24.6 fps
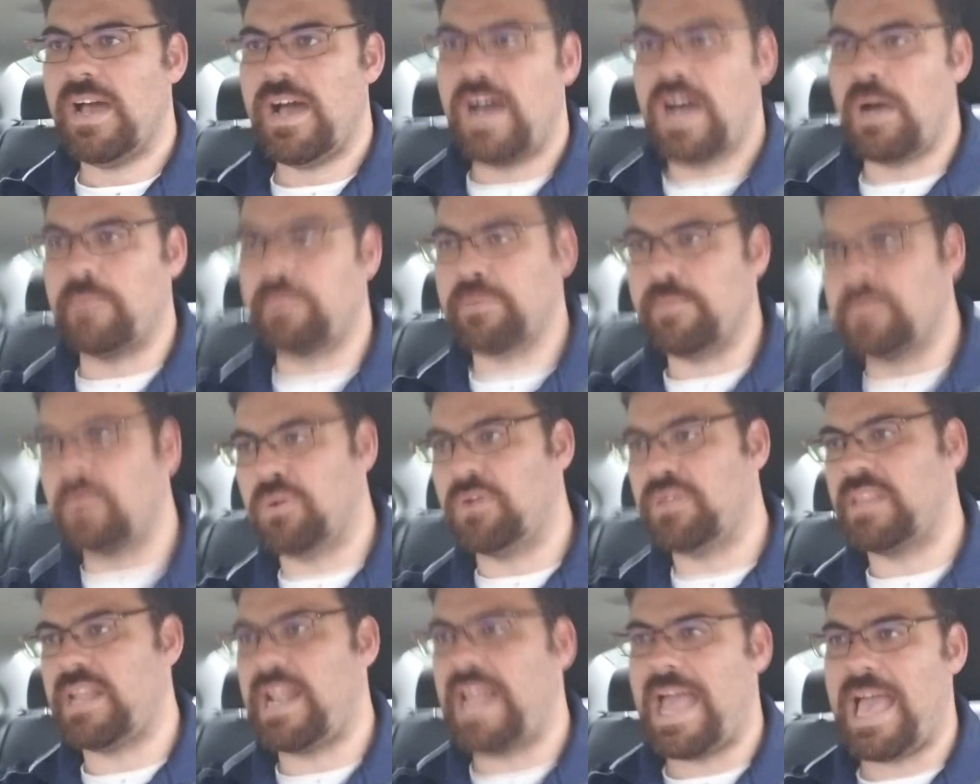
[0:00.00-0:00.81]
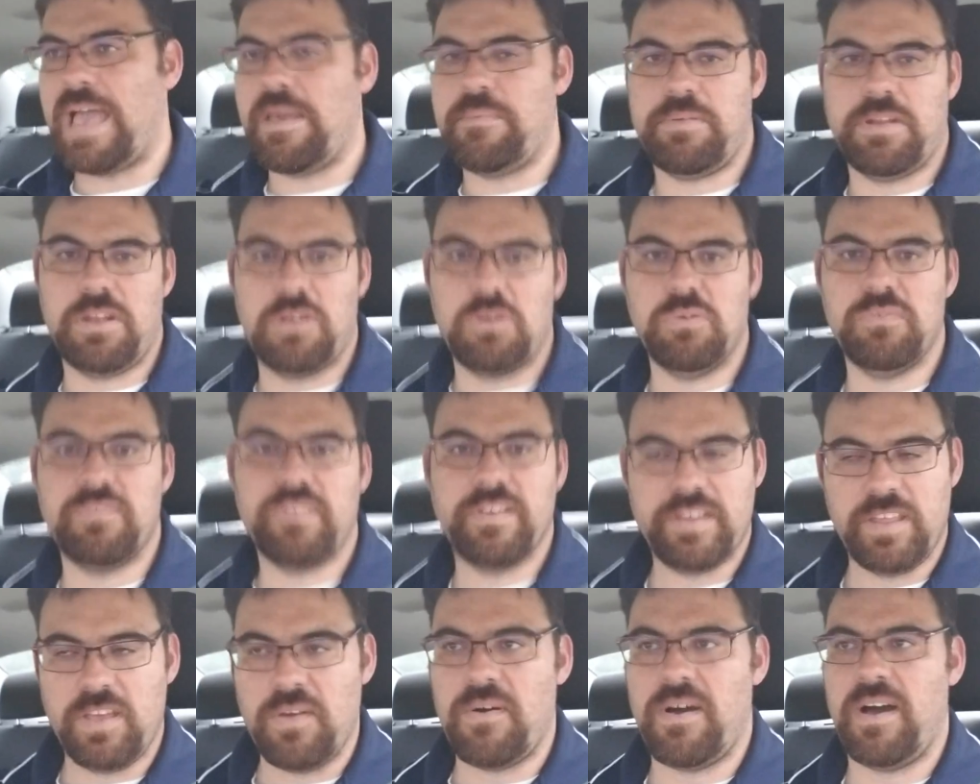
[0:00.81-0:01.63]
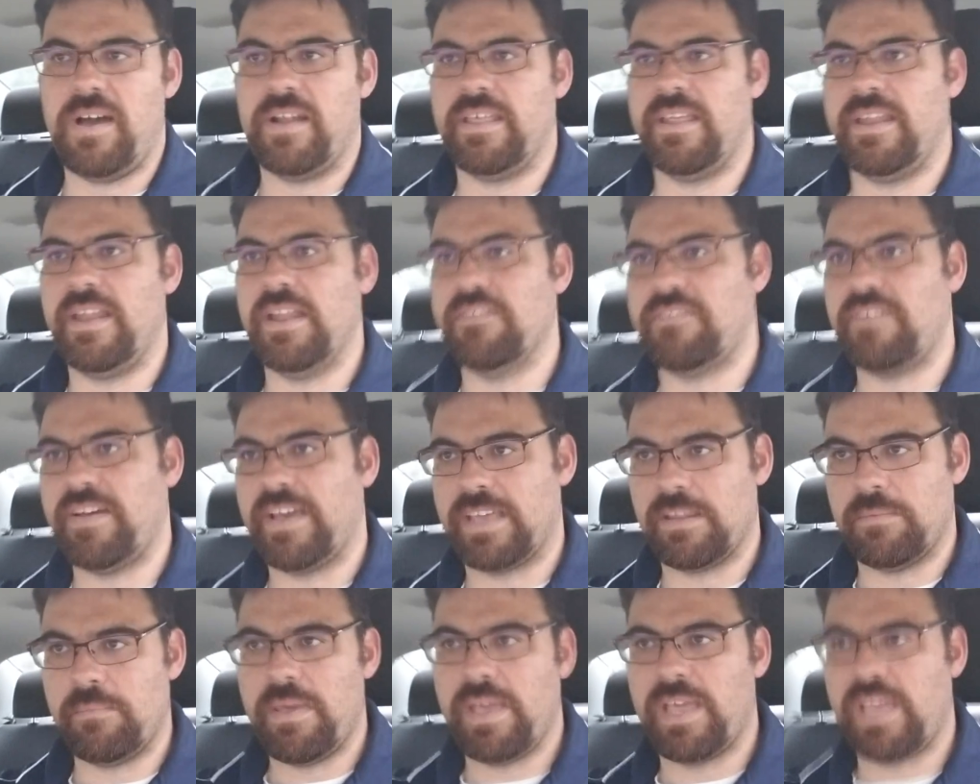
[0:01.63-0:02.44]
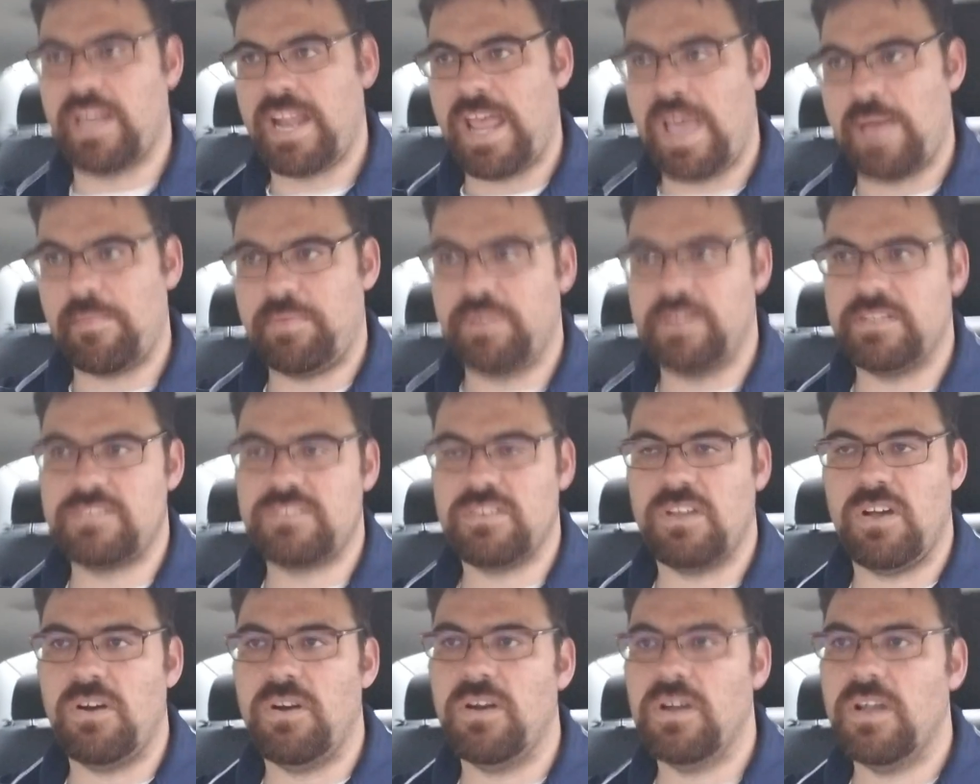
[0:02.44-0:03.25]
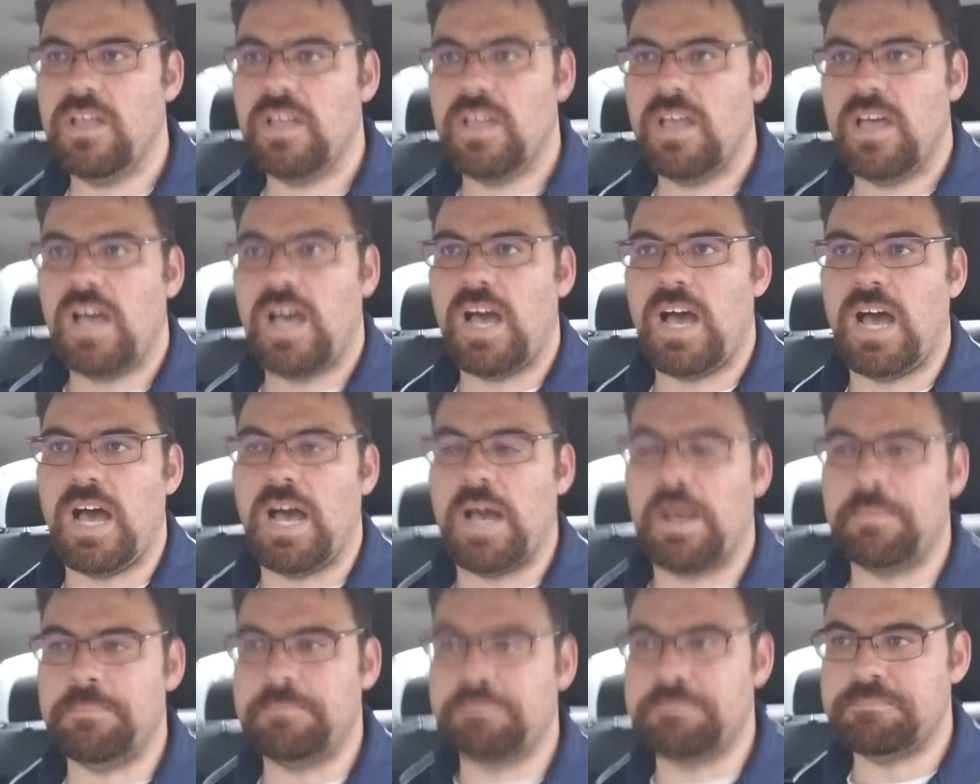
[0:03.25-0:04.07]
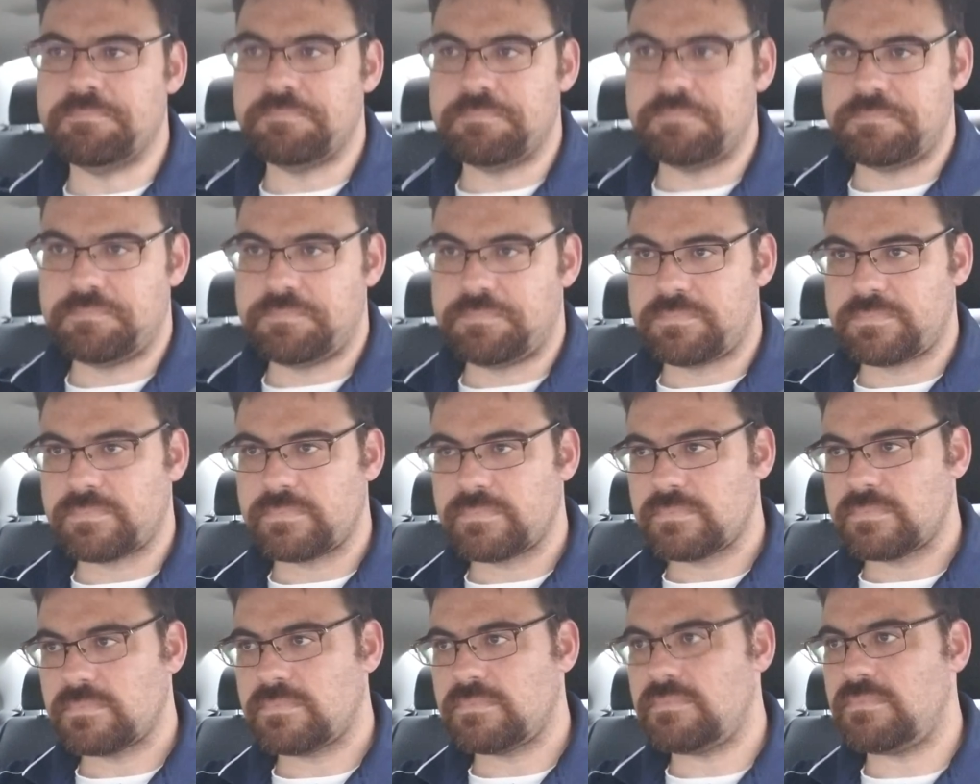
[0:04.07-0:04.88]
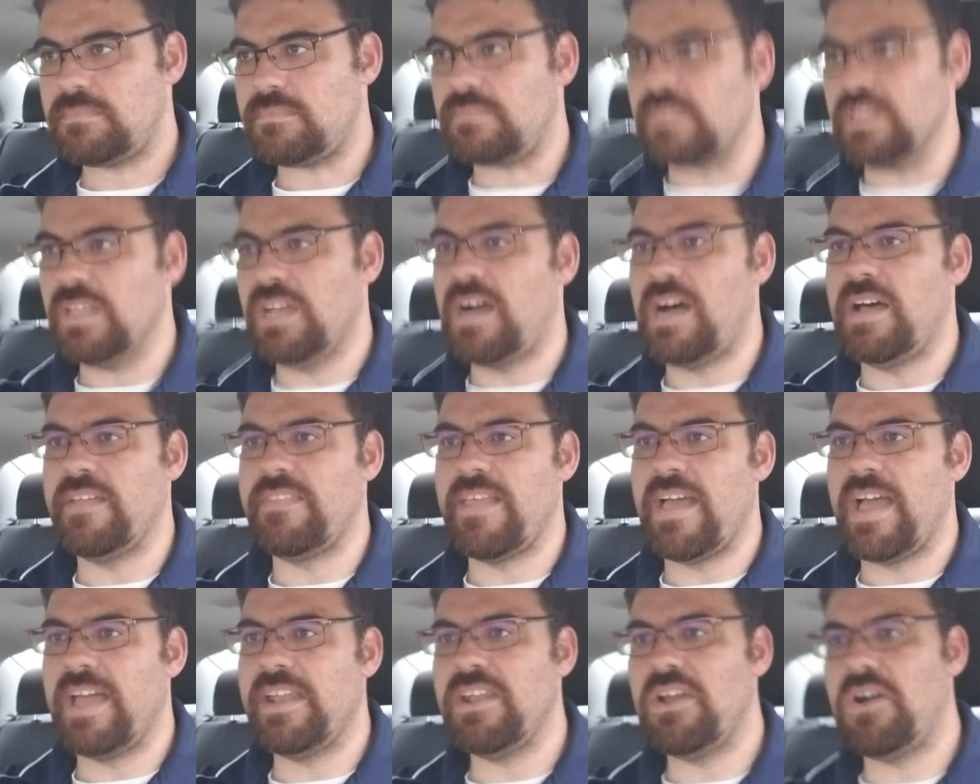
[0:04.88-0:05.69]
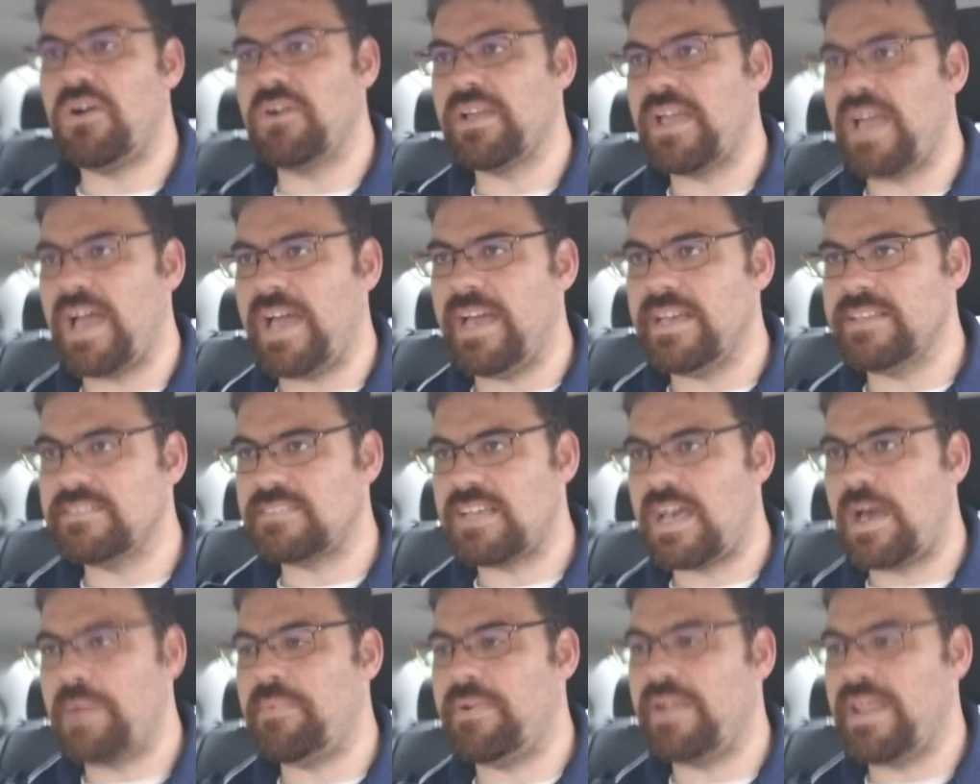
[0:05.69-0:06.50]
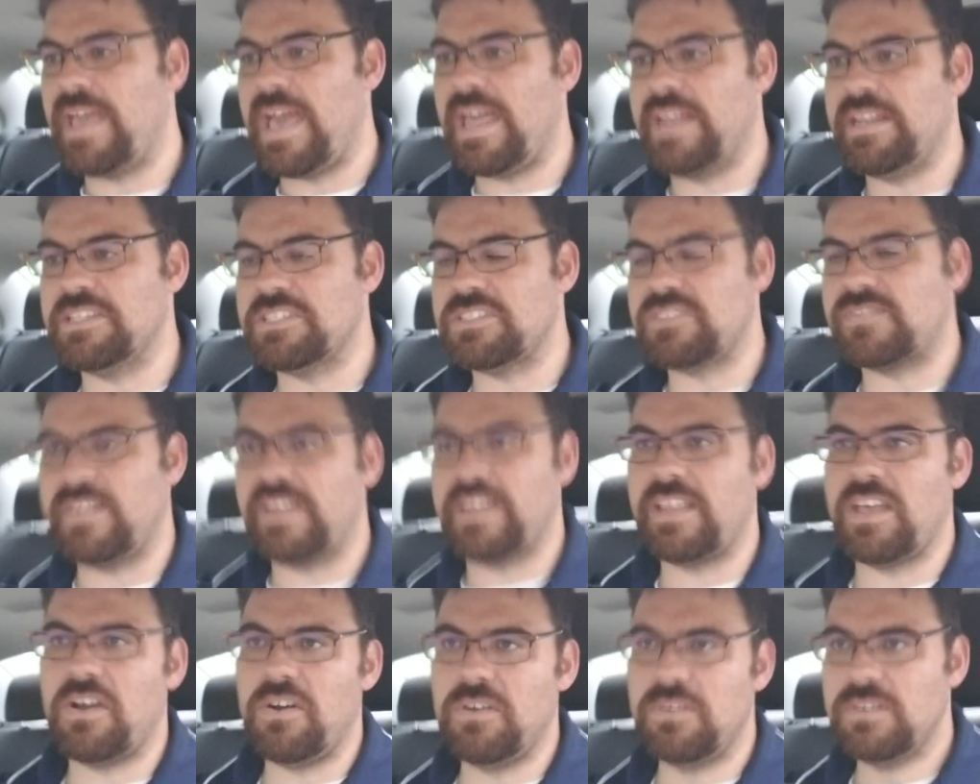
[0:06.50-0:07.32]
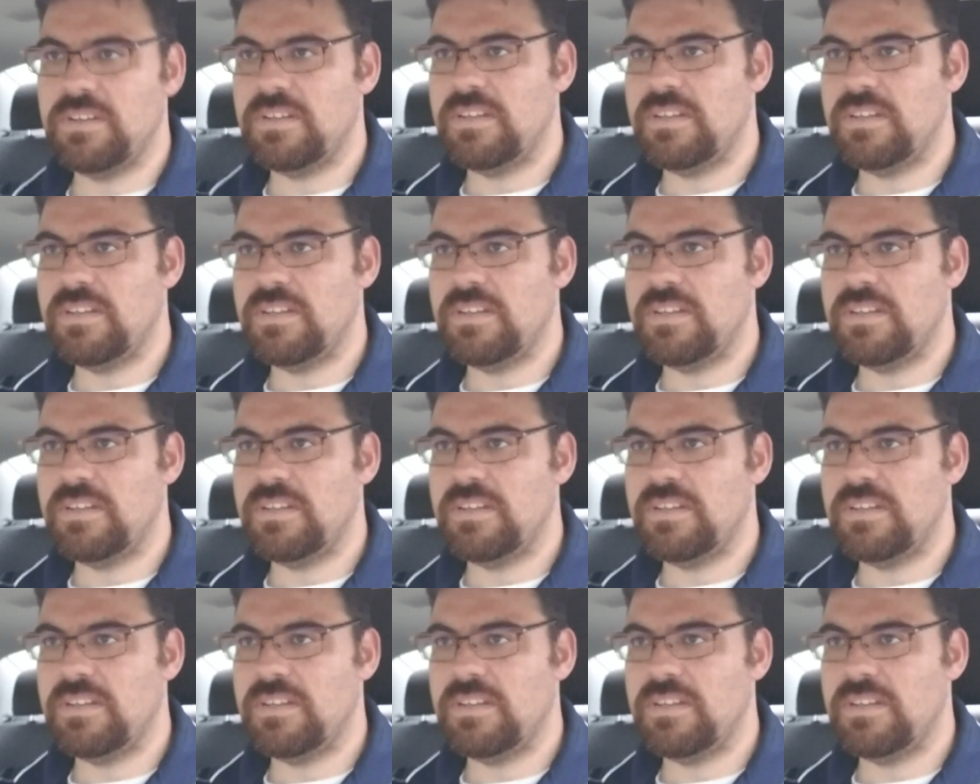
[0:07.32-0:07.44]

I'll be more than happy to do a video on it if I can make it happen. So um, on that note, guys, I'm going to end this video.